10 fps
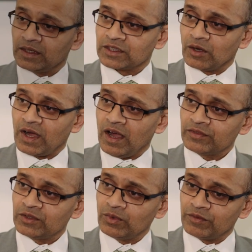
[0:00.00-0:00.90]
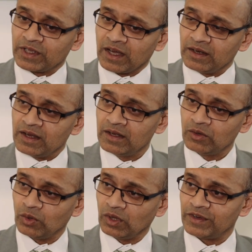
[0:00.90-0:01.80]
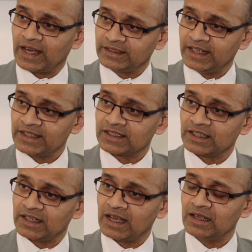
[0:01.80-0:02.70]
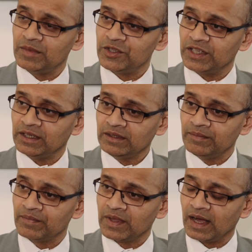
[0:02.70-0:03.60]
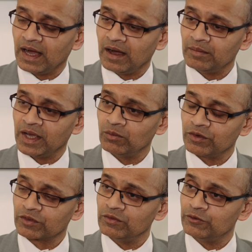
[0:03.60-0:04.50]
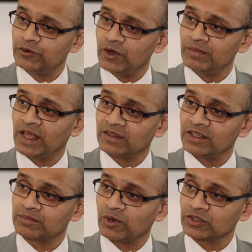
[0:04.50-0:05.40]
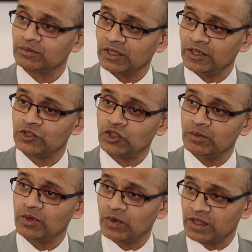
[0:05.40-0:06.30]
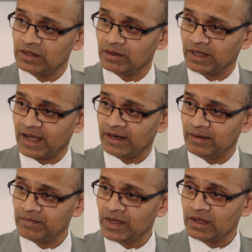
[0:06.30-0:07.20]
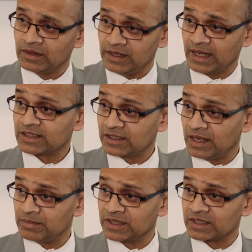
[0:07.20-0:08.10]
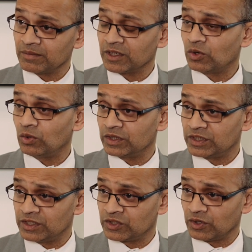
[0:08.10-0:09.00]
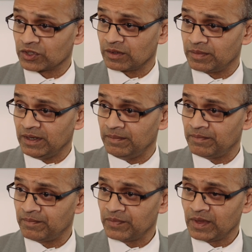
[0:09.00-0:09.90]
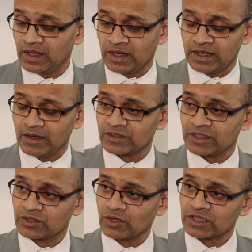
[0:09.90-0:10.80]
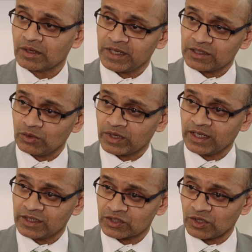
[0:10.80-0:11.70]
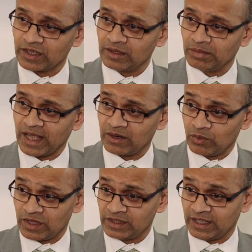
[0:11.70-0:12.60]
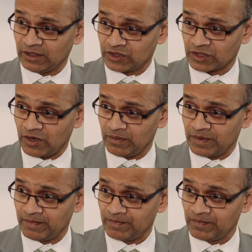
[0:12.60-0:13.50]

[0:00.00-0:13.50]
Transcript: So after we've done all of our tests and our imaging, and we've confirmed that there's possibly a tumour within the bladder, the next step is something called a cystoscopy. Now, a cystoscopy is looking inside the bladder with a telescope.